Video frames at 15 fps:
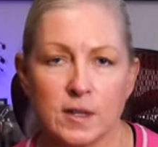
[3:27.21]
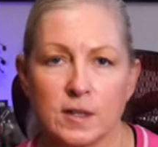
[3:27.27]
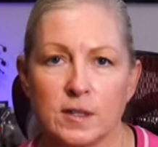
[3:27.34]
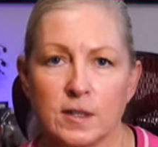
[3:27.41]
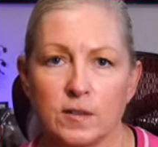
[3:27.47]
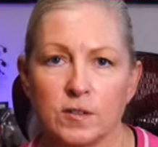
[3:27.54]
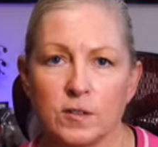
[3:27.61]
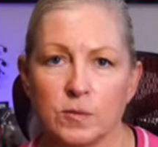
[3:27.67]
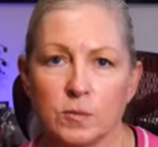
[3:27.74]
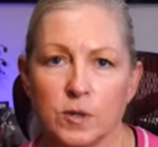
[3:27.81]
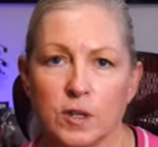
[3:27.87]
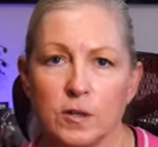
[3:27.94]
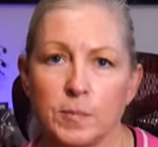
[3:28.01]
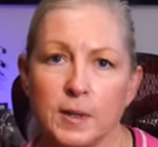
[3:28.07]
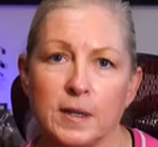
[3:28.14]
This
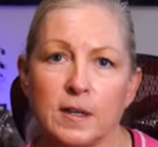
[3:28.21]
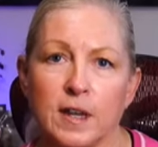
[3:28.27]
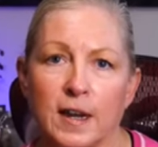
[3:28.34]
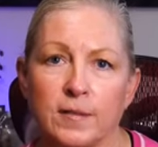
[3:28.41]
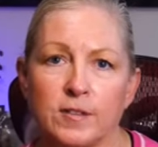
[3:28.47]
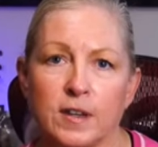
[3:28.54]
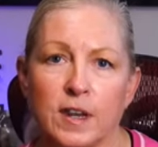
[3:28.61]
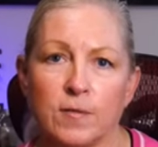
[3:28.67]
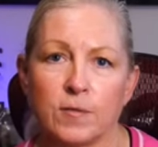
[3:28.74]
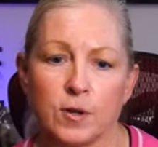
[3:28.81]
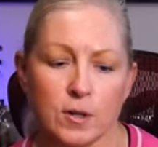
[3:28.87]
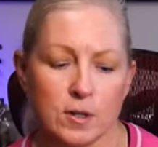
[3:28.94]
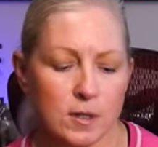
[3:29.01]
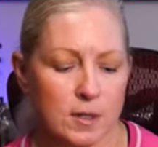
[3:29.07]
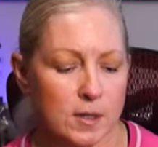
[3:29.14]
could be a
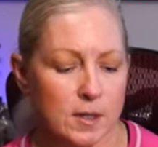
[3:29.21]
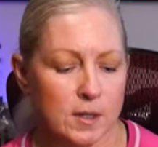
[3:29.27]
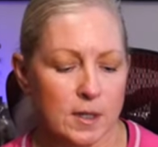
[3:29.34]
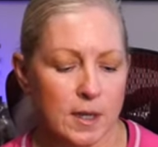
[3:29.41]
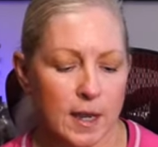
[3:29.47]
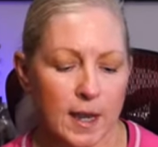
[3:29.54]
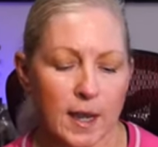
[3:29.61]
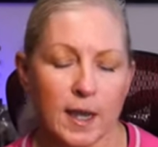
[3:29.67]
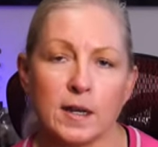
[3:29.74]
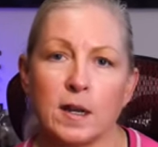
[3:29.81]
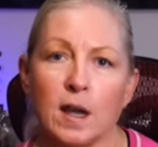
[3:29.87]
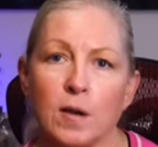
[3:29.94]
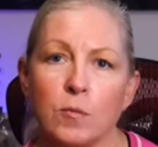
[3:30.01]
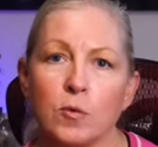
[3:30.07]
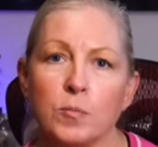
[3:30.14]
lifesaver and
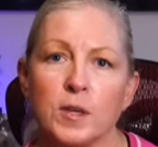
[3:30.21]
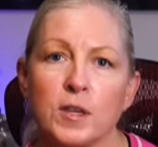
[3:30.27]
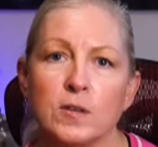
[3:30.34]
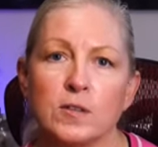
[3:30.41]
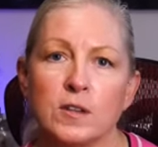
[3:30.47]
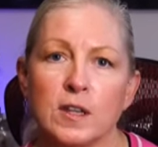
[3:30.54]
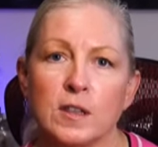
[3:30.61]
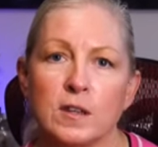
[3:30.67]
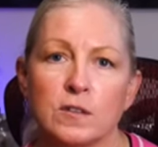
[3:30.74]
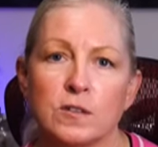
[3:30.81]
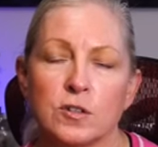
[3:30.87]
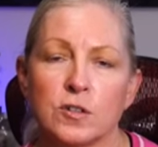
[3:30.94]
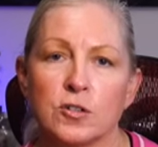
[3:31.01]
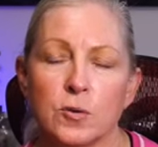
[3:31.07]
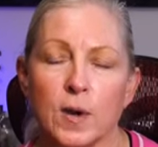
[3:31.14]
I will be using this
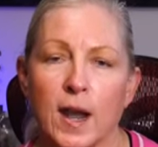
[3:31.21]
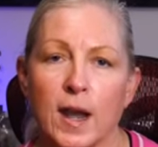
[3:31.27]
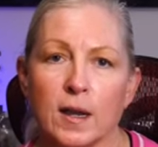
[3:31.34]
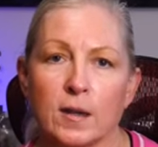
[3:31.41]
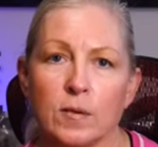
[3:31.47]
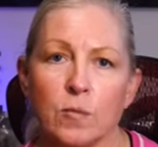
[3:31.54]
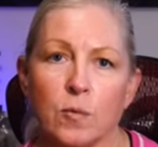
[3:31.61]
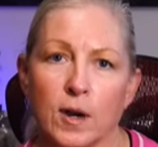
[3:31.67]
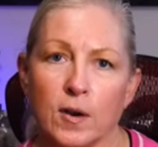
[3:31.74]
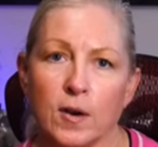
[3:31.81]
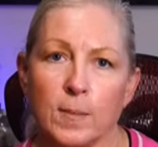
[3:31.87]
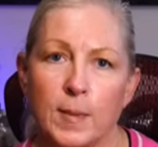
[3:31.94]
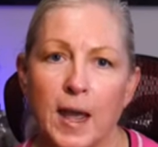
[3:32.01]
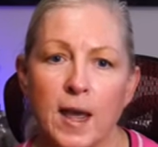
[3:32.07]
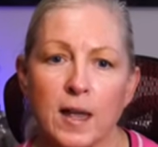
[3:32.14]
to track where
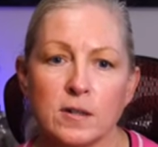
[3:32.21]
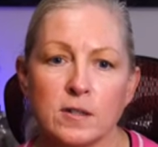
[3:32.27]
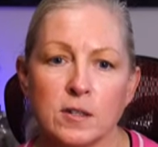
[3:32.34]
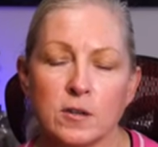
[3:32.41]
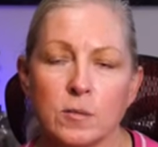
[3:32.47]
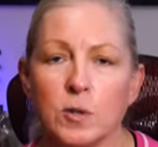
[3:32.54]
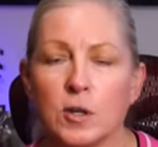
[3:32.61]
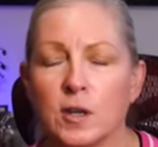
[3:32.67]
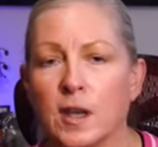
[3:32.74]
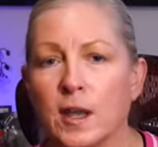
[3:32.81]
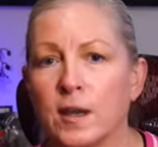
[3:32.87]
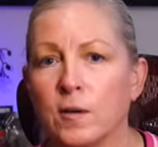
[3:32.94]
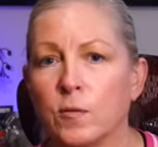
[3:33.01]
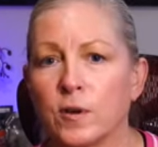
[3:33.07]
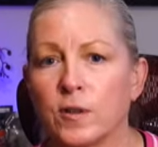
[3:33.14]
I'm at, to
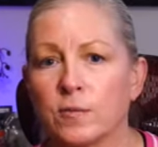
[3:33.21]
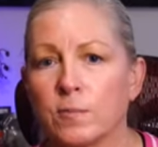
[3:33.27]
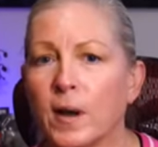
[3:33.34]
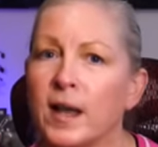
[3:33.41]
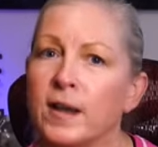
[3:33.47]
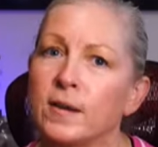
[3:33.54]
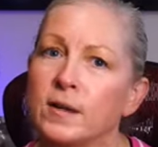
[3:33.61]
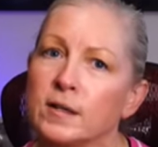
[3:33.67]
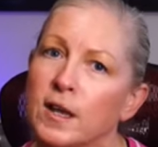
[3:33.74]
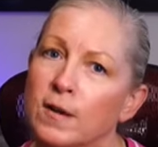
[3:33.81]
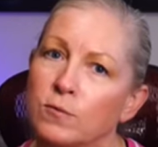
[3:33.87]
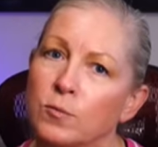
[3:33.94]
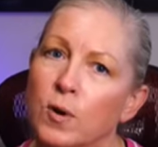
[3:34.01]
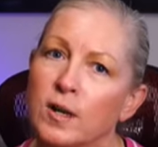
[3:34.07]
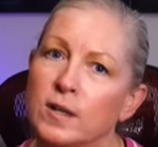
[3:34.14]
communicate with my
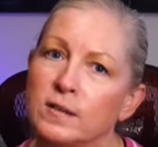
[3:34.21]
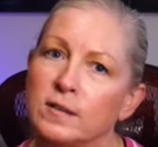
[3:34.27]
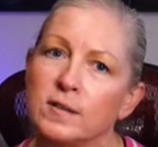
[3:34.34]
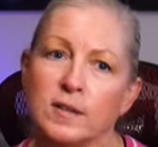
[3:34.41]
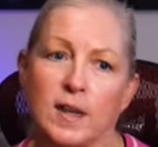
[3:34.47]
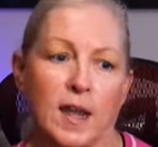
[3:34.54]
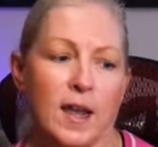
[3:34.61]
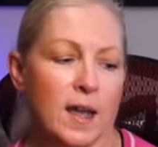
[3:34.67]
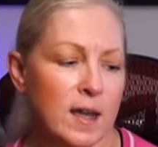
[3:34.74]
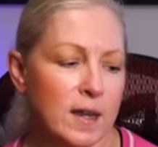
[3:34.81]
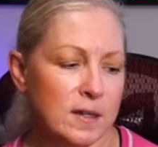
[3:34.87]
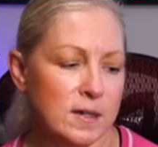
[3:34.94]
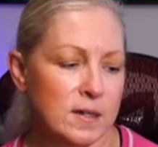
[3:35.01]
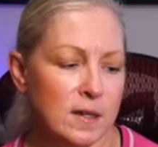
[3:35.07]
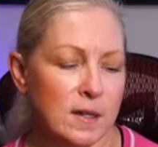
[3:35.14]
loved ones,
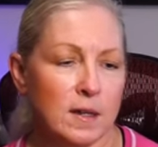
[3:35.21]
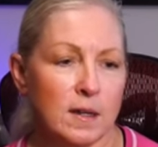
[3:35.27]
and